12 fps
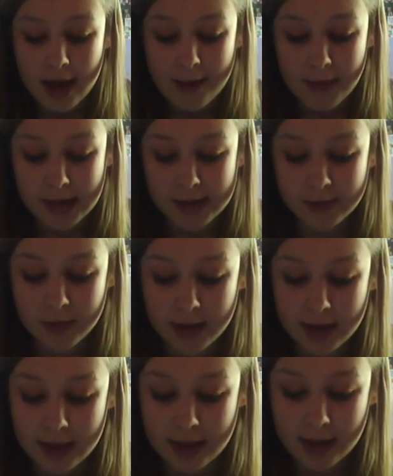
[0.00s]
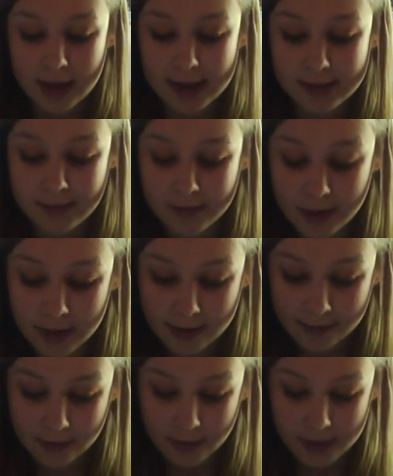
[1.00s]
Imagine what he's
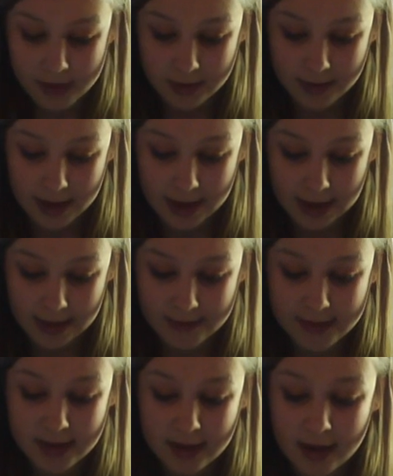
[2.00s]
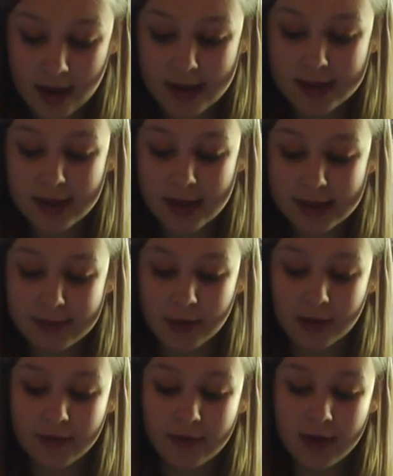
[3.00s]
looking forward to when he leaves. Kurt starts him
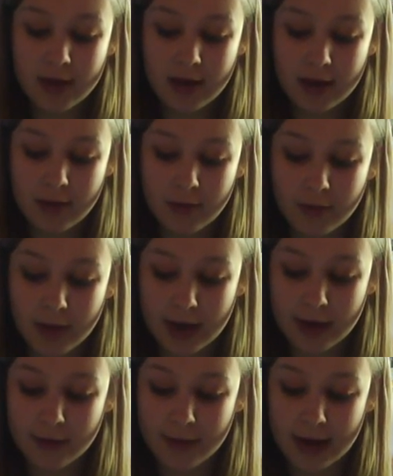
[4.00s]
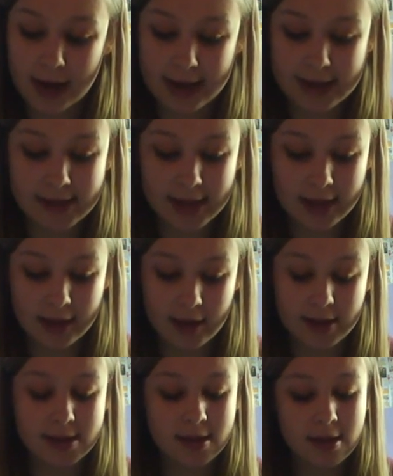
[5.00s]
off what he'll be like in 10
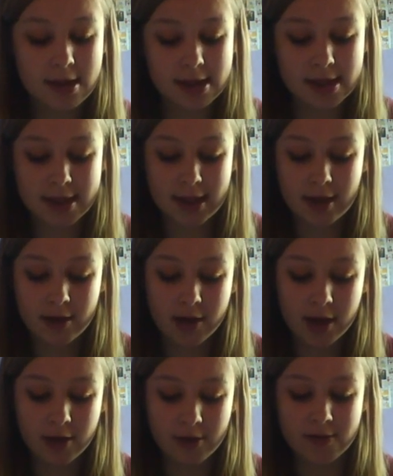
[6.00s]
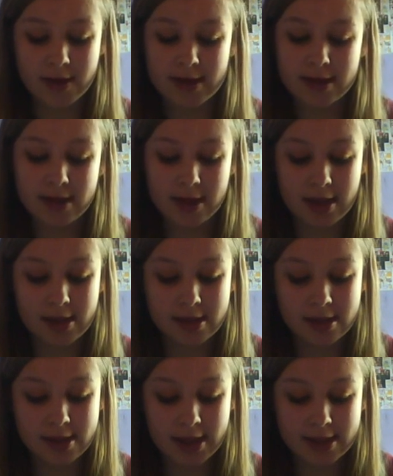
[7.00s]
years. Sitting in a great office, he
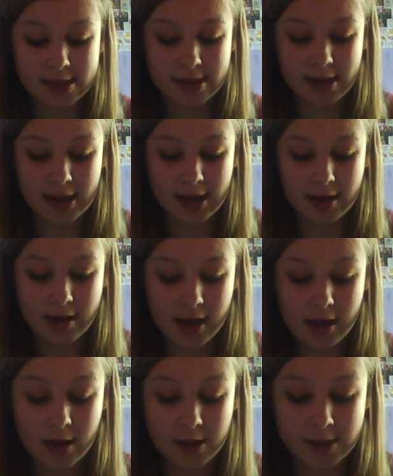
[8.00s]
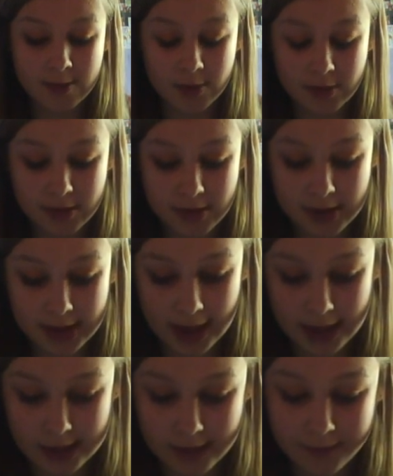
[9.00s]
suggests a sports
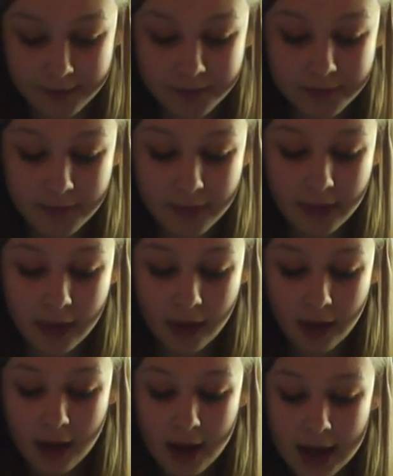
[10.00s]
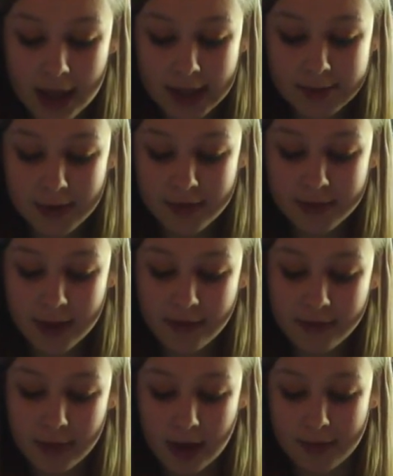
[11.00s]
agent. He's moved away
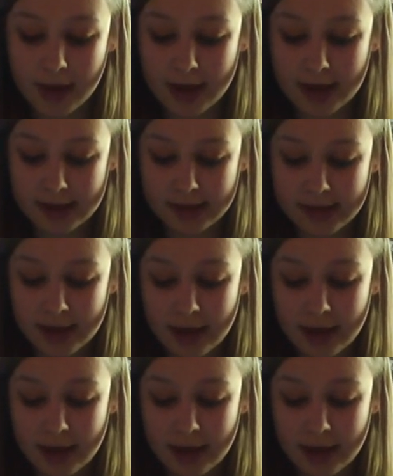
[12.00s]
from Lima and has a